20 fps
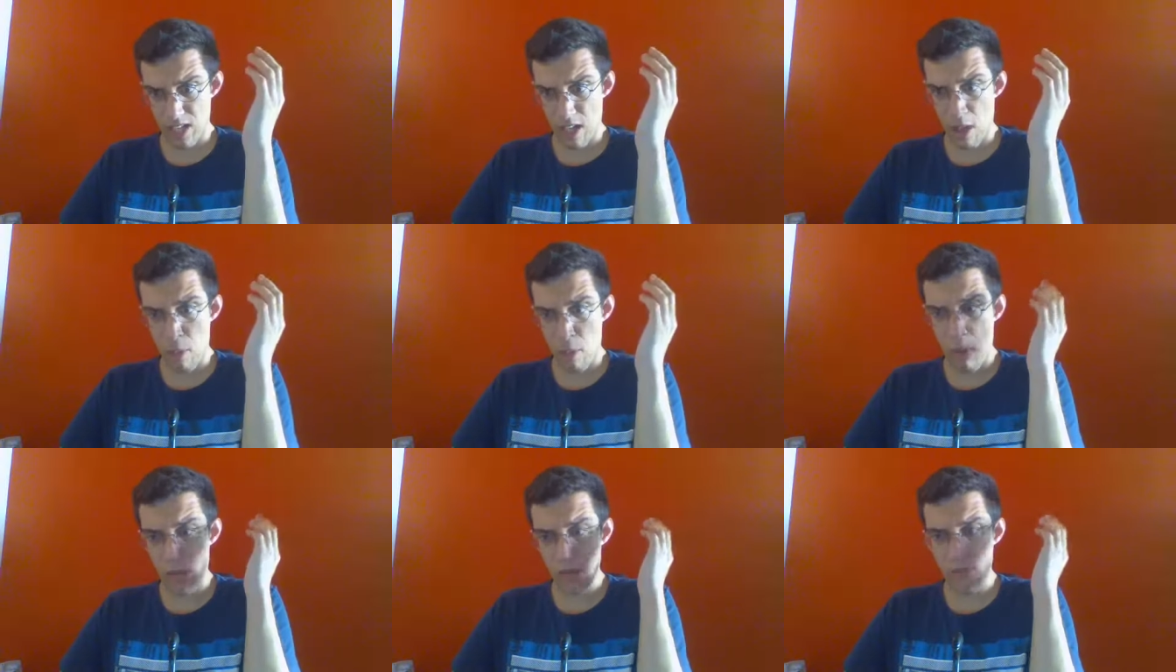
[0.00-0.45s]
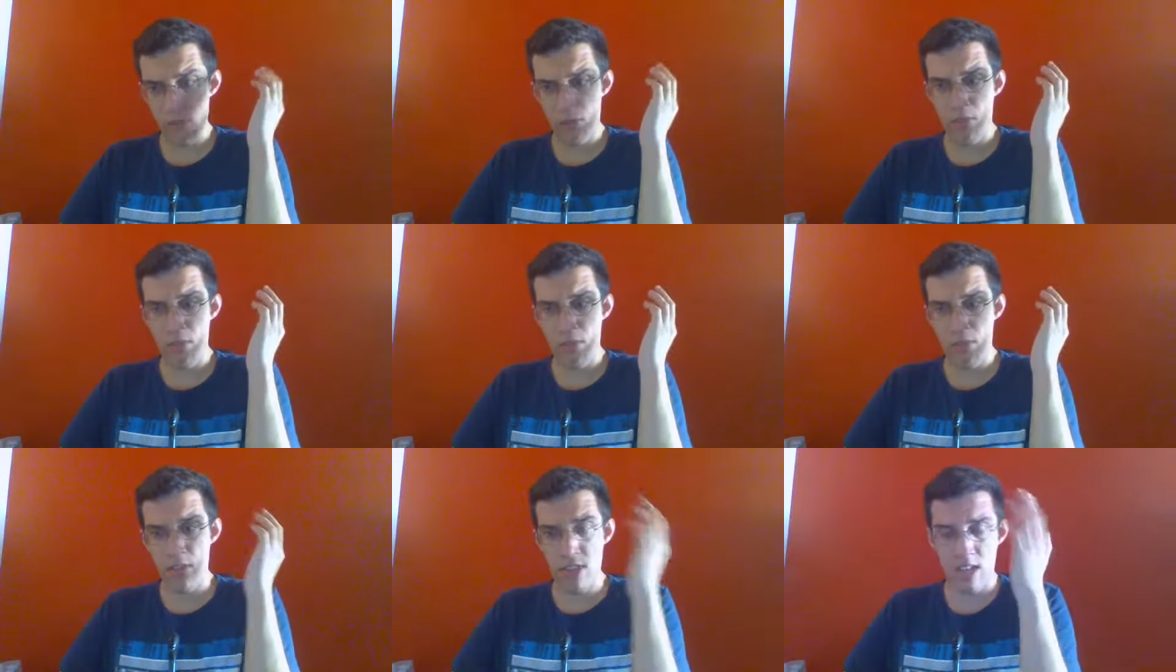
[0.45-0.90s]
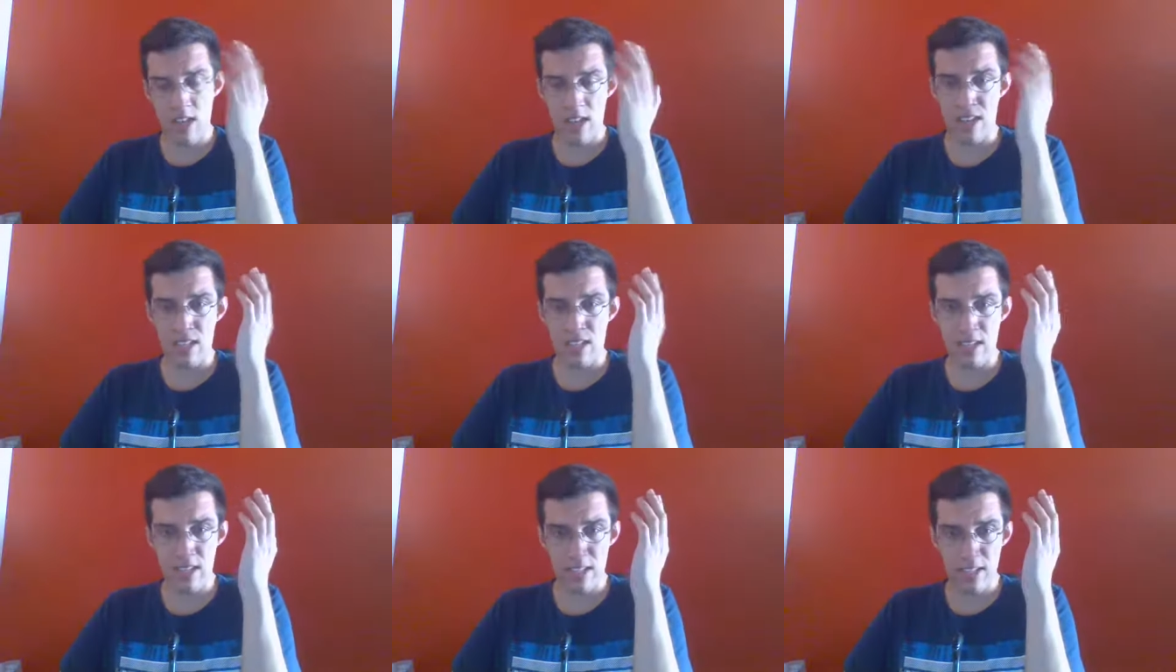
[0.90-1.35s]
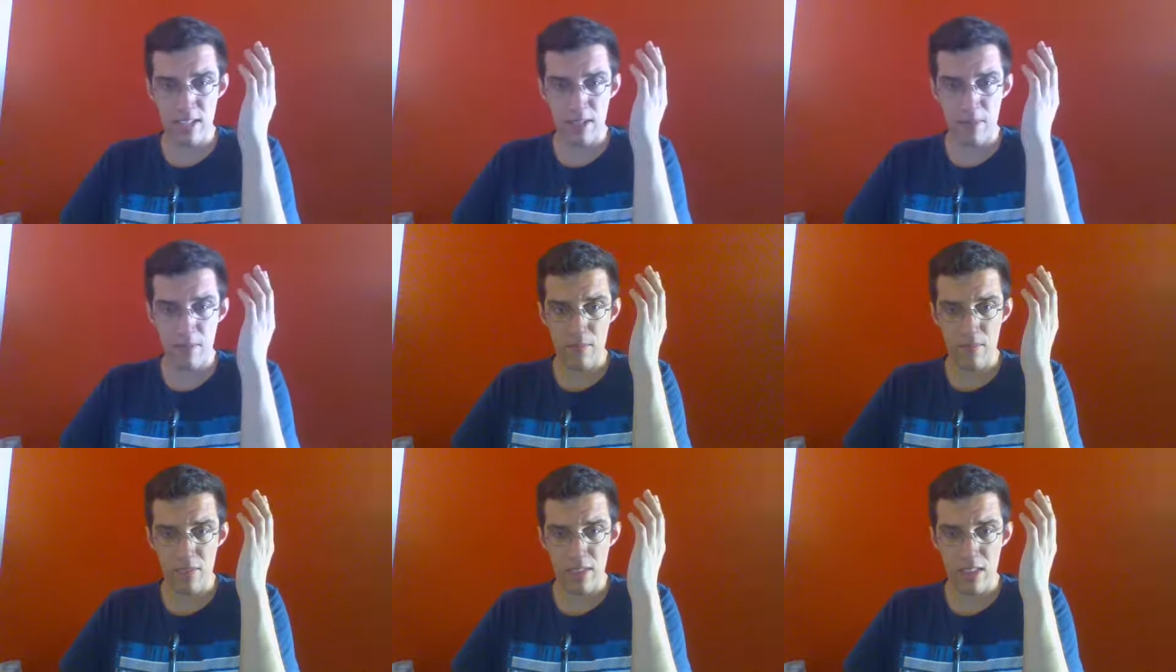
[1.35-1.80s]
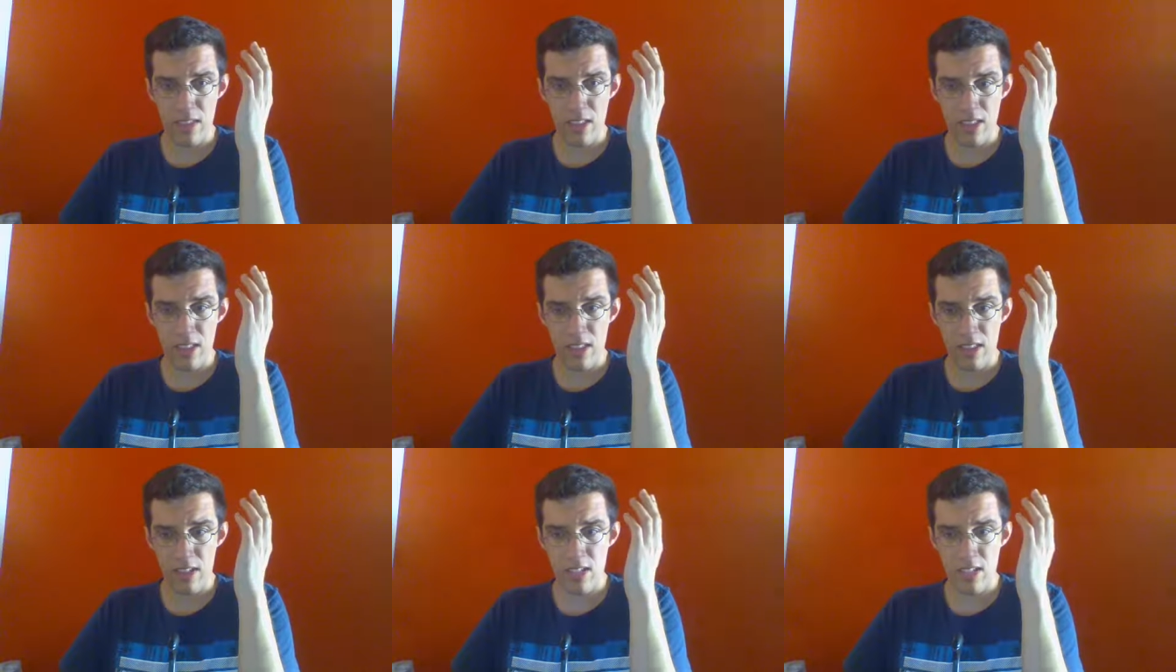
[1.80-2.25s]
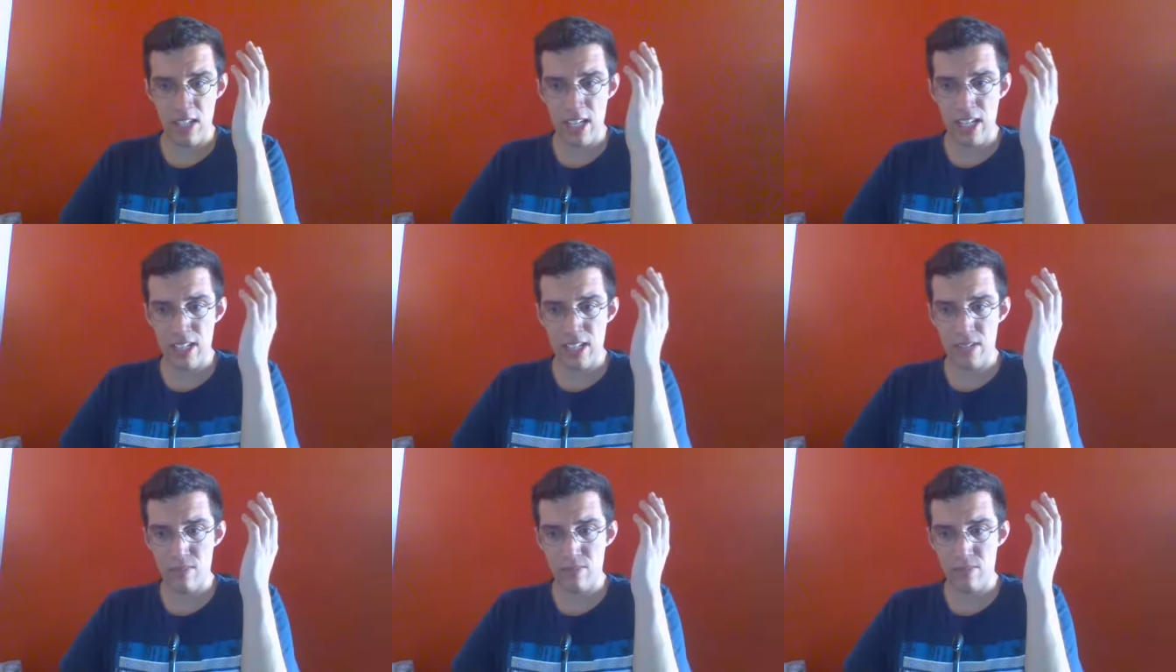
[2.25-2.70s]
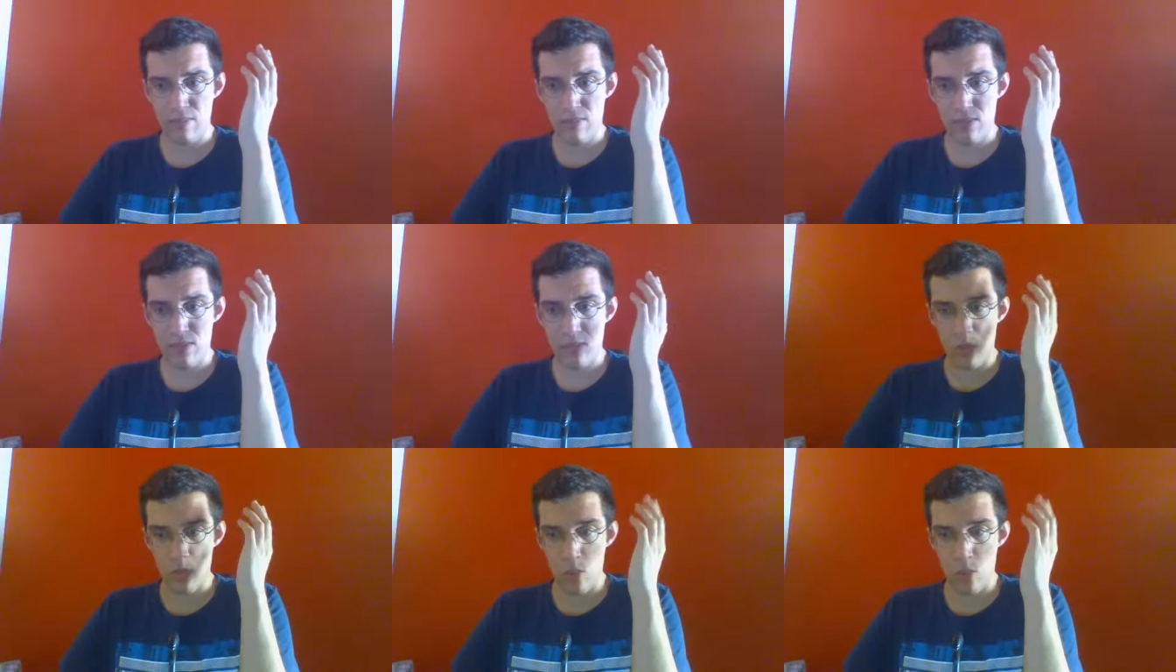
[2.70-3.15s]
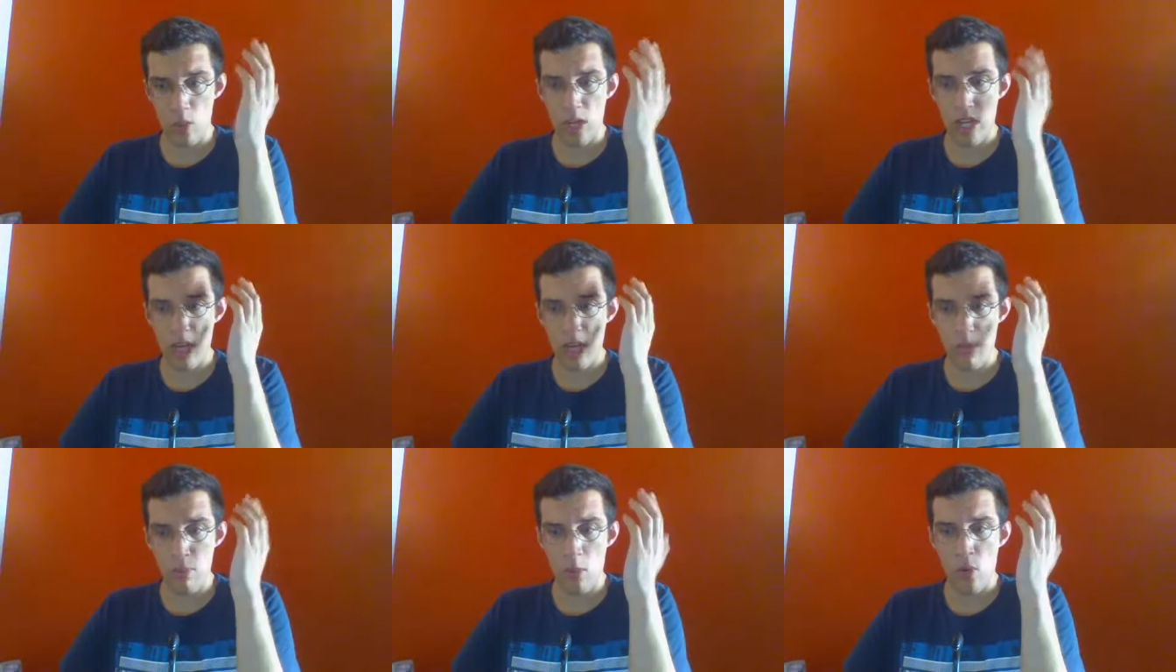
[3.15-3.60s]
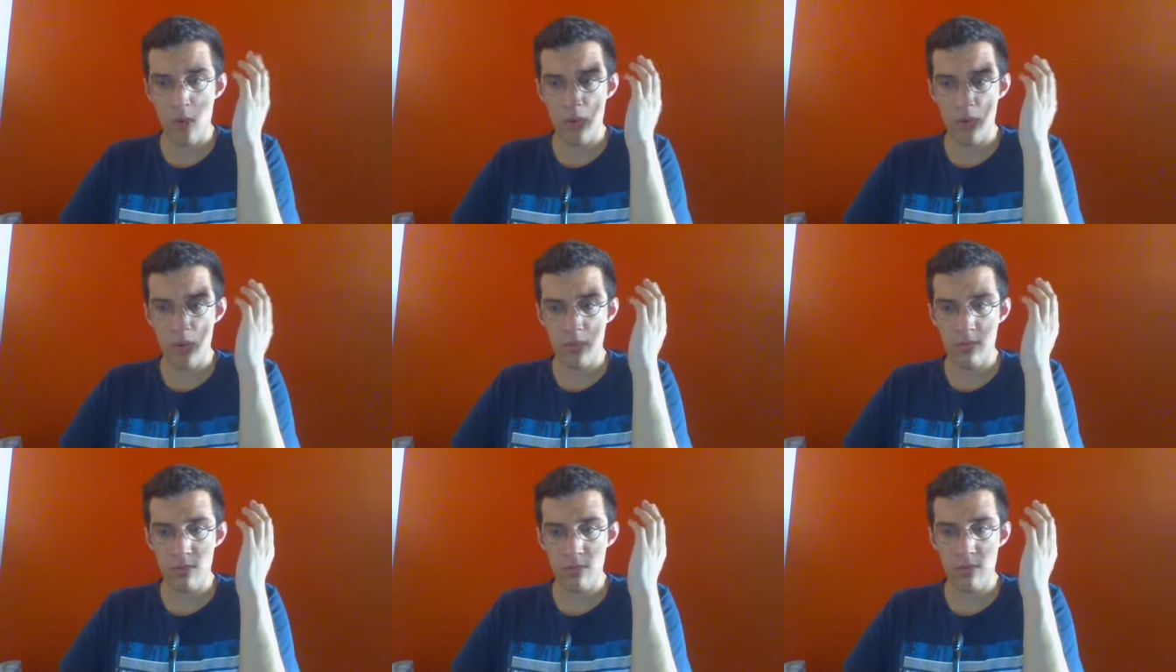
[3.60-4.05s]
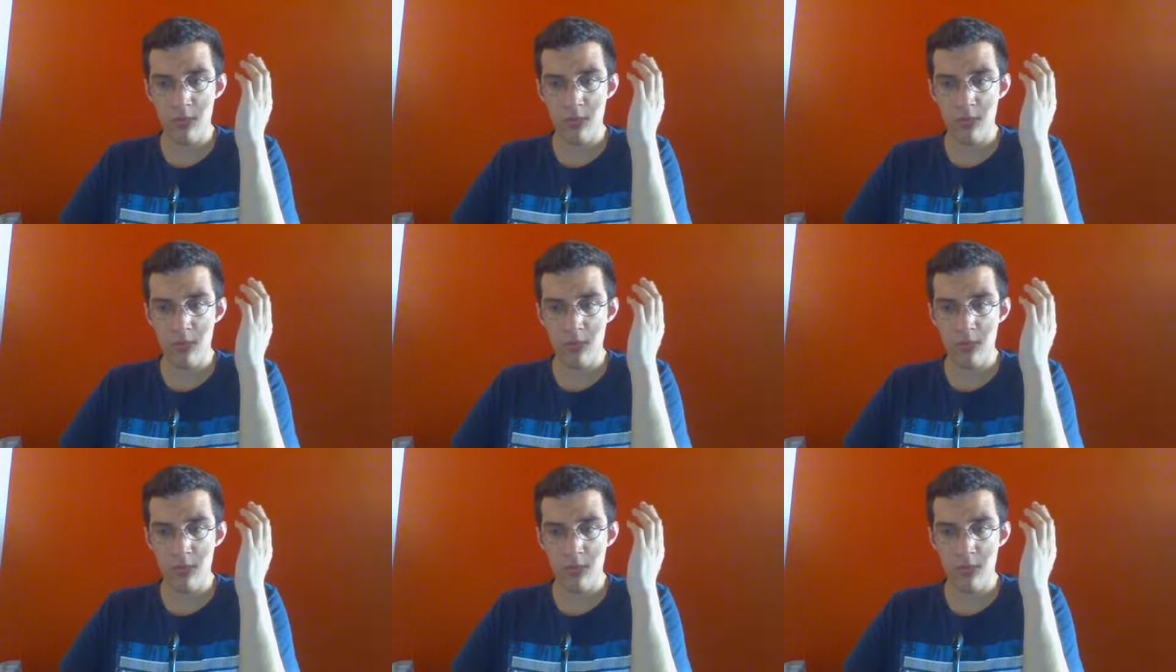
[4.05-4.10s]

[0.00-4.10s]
apart from this, there's like three more,